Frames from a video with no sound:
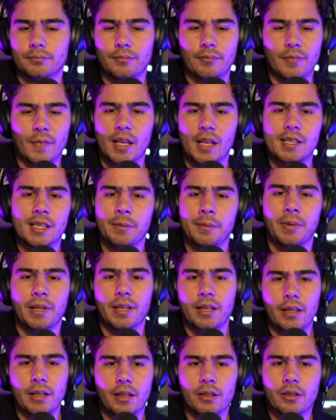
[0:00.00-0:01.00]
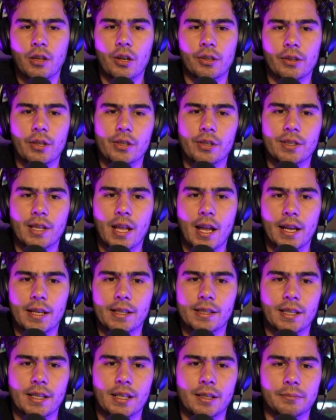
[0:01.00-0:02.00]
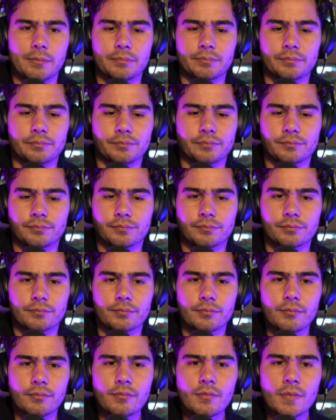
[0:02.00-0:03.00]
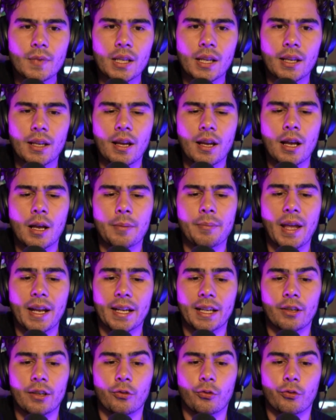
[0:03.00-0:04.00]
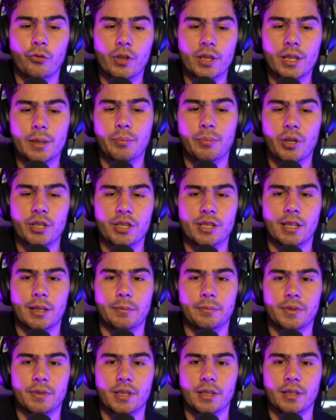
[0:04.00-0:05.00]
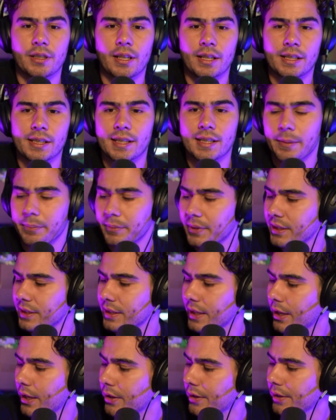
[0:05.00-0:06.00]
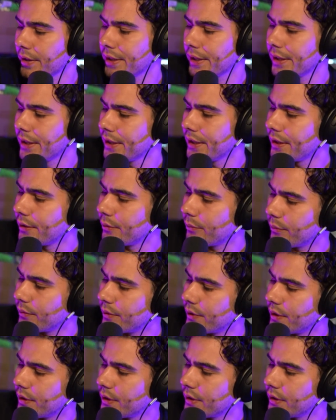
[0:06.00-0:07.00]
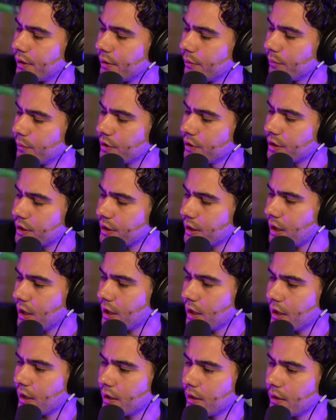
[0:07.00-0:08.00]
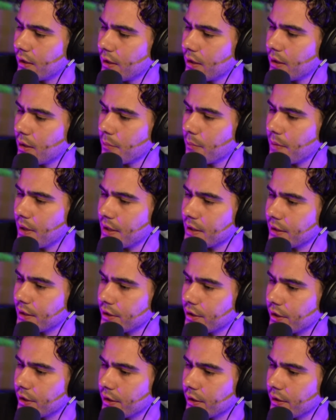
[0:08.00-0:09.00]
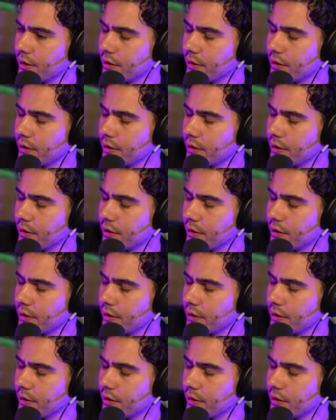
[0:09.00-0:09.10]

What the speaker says: Something along those lines. And that can really push them to accept the sale. We just got a message here.